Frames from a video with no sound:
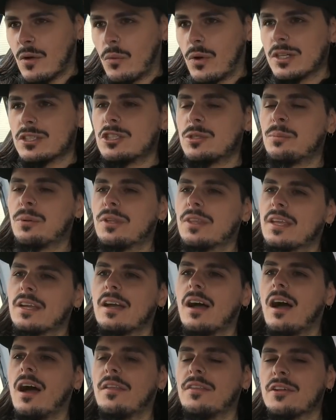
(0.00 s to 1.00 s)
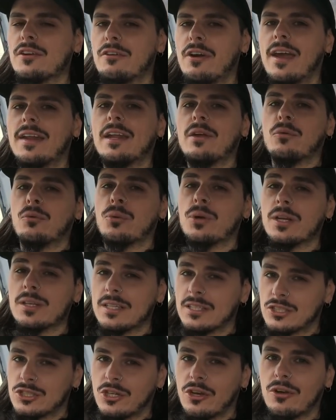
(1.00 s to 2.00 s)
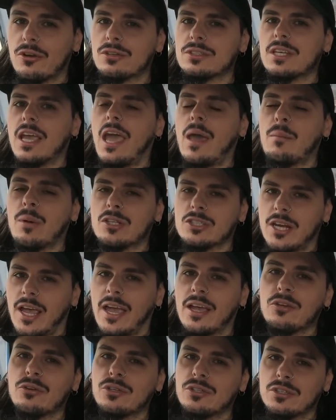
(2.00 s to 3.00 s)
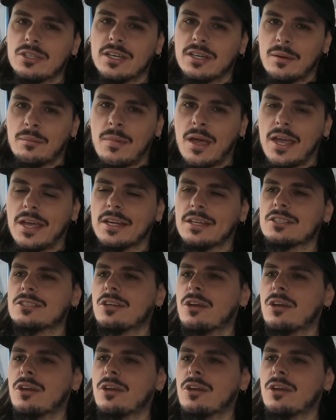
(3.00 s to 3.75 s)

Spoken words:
Once you put the car on the ground, it really shows how much angle you're going to make.